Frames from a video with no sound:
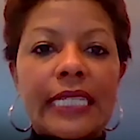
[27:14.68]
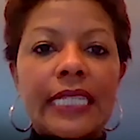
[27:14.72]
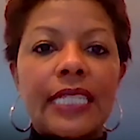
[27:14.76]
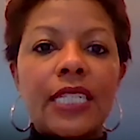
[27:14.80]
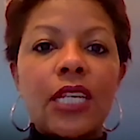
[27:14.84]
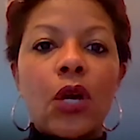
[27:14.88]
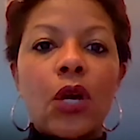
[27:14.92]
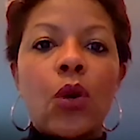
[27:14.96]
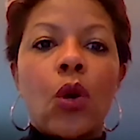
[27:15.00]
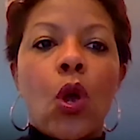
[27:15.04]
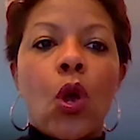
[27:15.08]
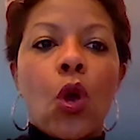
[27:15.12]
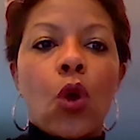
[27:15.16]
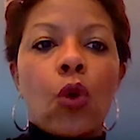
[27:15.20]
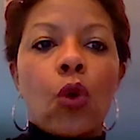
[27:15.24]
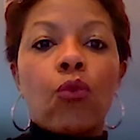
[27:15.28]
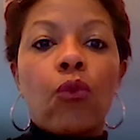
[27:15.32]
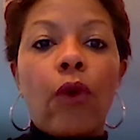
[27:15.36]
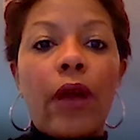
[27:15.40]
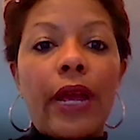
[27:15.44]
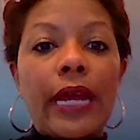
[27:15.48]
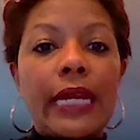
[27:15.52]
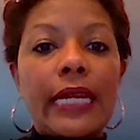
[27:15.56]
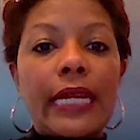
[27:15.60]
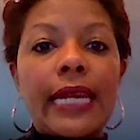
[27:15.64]
So
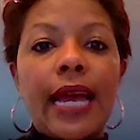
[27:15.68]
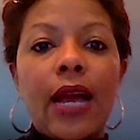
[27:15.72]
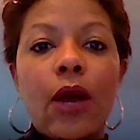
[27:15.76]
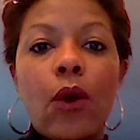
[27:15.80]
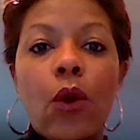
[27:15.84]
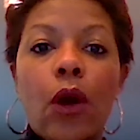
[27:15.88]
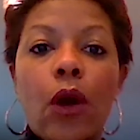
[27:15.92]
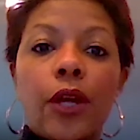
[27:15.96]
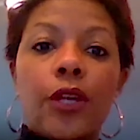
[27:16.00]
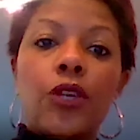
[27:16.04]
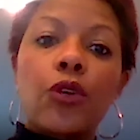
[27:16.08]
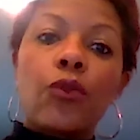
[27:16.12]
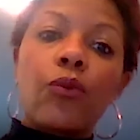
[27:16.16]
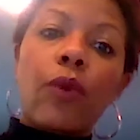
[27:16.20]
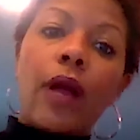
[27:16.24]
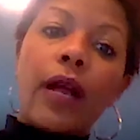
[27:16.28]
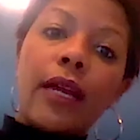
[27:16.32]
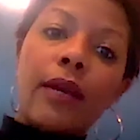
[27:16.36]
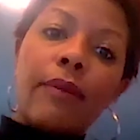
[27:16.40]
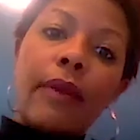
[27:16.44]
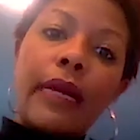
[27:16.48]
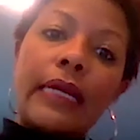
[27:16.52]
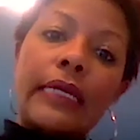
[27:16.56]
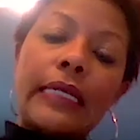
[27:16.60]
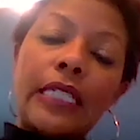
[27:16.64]
right now, are you
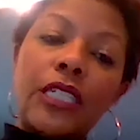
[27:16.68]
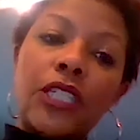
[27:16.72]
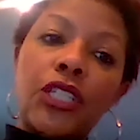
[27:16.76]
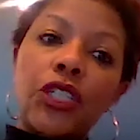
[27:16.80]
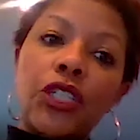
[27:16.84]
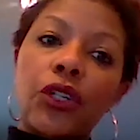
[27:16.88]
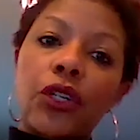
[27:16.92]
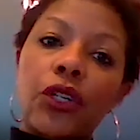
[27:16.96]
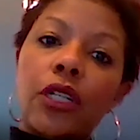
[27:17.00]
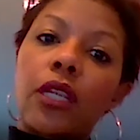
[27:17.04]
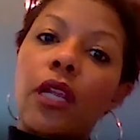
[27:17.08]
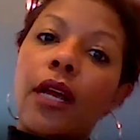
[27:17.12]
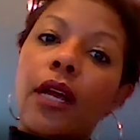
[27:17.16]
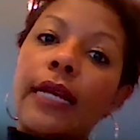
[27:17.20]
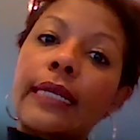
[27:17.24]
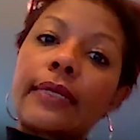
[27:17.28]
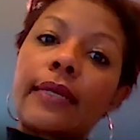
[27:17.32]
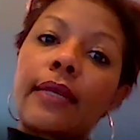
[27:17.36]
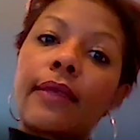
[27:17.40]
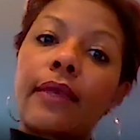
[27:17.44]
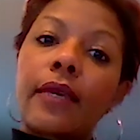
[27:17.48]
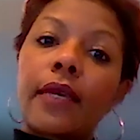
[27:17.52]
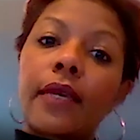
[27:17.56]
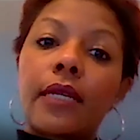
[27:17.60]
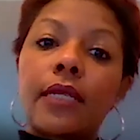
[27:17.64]
recommending to your clients that
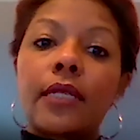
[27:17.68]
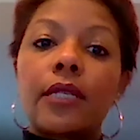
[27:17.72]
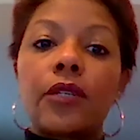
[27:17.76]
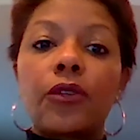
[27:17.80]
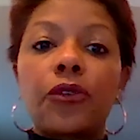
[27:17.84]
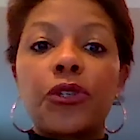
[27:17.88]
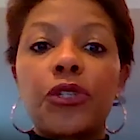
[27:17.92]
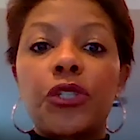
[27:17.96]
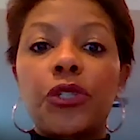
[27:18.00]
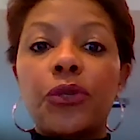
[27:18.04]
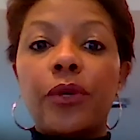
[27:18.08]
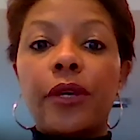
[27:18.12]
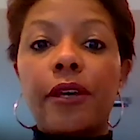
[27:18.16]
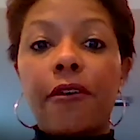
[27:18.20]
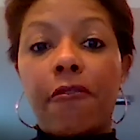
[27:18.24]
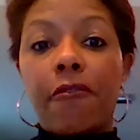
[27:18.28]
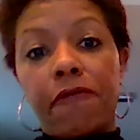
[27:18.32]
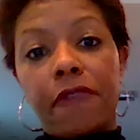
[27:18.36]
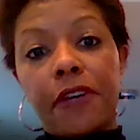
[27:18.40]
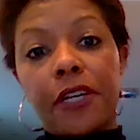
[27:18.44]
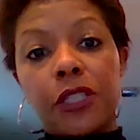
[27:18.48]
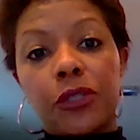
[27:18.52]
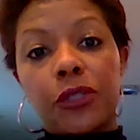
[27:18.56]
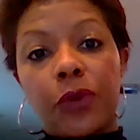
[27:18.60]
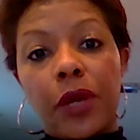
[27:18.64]
they consider doing a
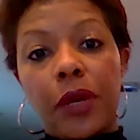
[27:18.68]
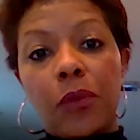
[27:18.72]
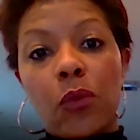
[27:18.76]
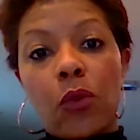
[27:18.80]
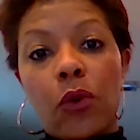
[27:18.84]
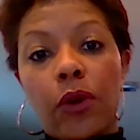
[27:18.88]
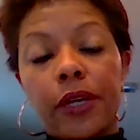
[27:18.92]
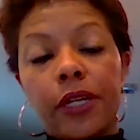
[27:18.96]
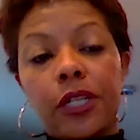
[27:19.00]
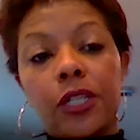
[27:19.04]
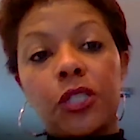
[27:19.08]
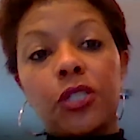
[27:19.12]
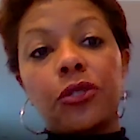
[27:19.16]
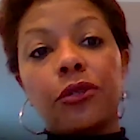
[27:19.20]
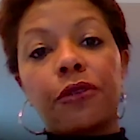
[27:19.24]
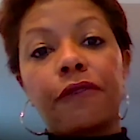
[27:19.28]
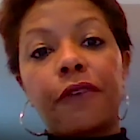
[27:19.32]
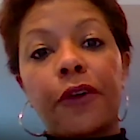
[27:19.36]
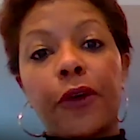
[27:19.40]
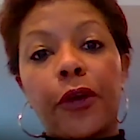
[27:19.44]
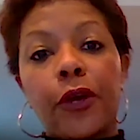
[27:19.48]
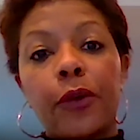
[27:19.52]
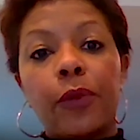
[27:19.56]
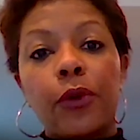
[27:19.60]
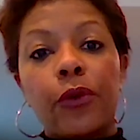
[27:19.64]
fixed rate mortgage or a
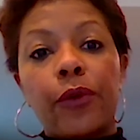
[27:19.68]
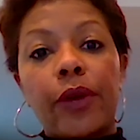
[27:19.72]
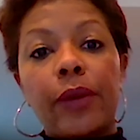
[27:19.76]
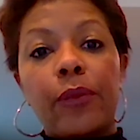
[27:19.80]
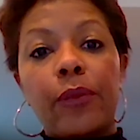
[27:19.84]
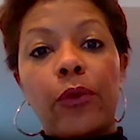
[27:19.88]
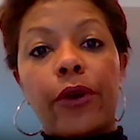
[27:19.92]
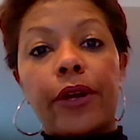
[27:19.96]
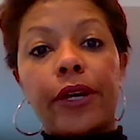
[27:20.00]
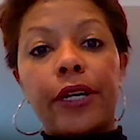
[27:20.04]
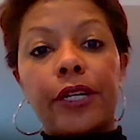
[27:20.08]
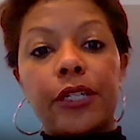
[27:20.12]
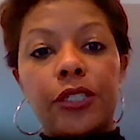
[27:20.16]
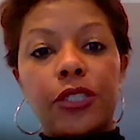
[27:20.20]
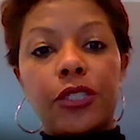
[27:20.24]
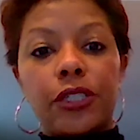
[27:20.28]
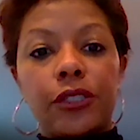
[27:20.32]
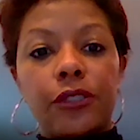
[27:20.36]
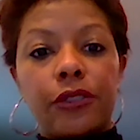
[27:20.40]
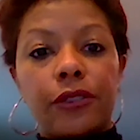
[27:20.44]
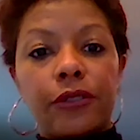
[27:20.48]
variable rate mortgage?